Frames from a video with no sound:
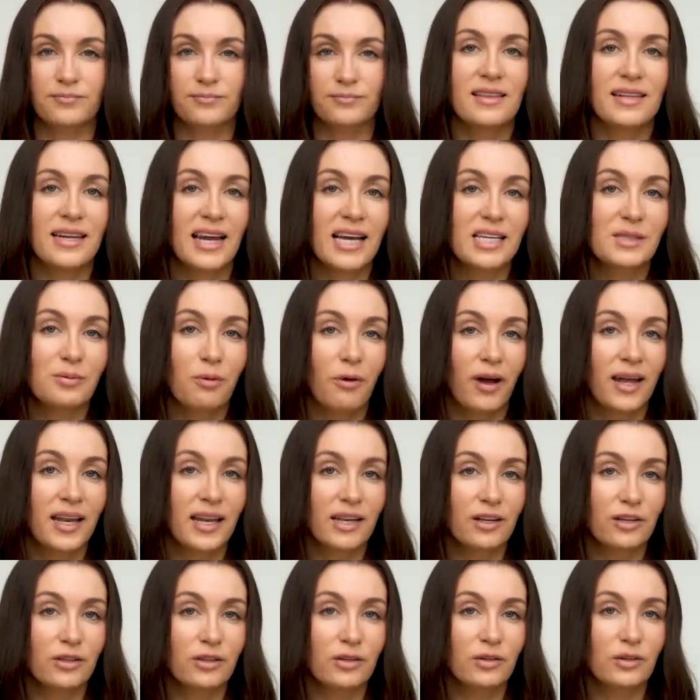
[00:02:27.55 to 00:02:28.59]
The next point
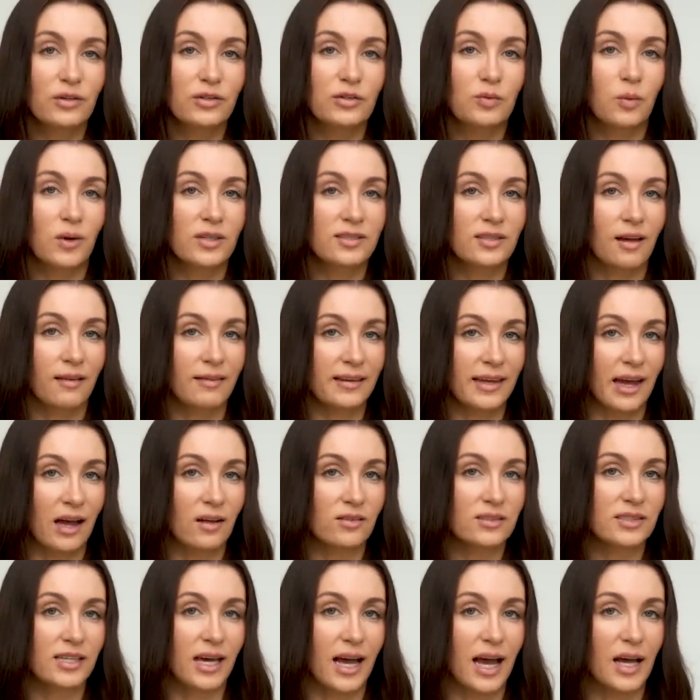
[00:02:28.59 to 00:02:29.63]
includes what's on the
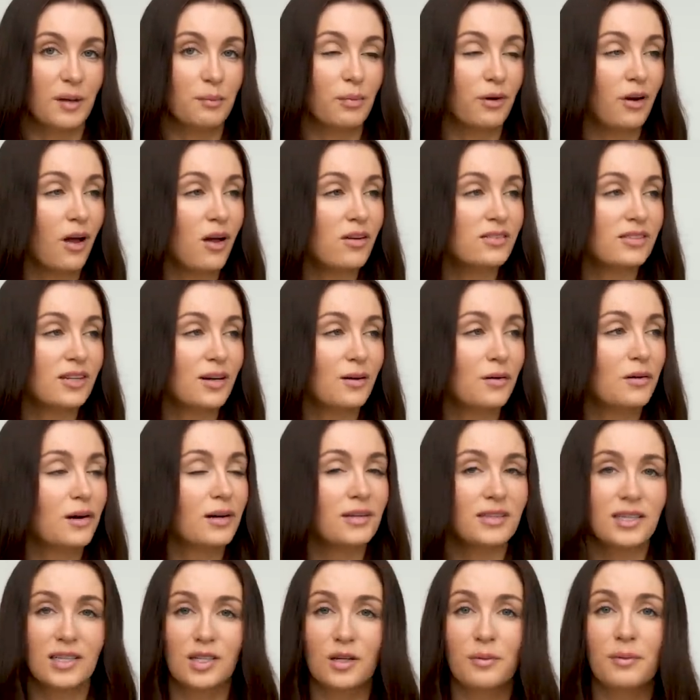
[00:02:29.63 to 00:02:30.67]
outside, but also a
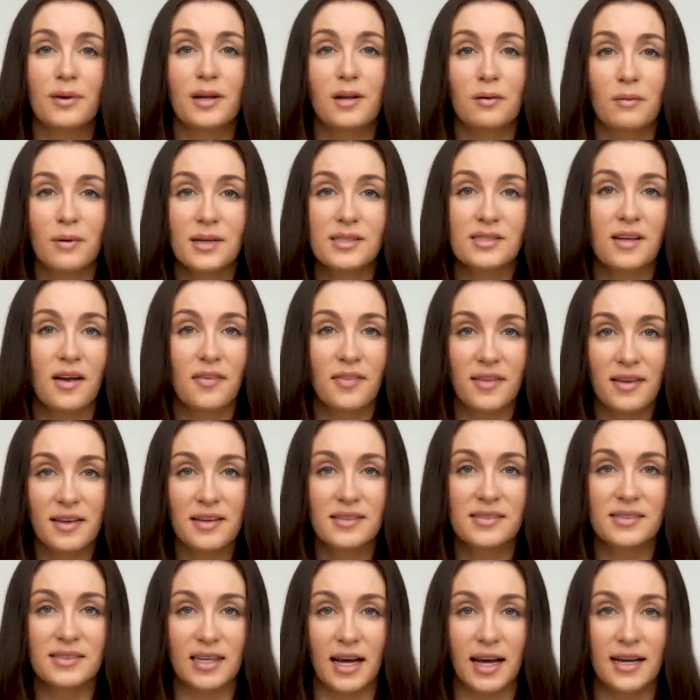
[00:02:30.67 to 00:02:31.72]
little bit of what's on the
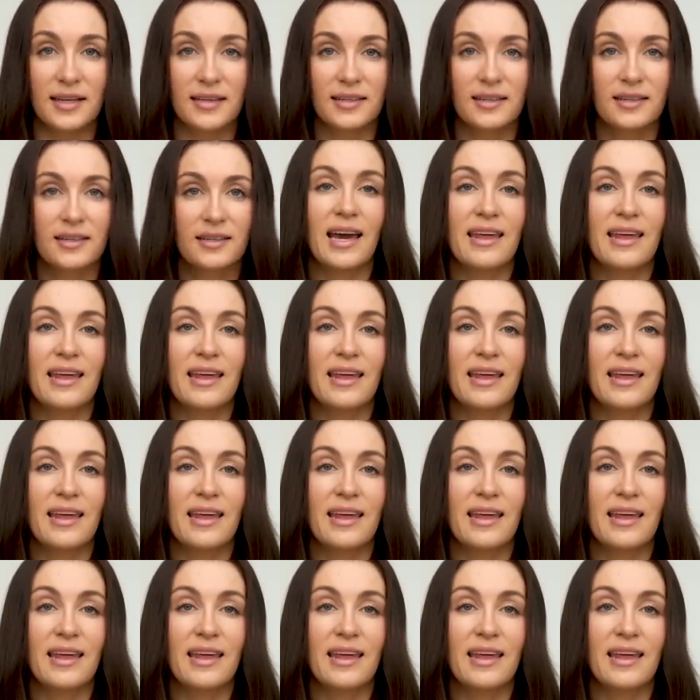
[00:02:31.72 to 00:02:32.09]
inside.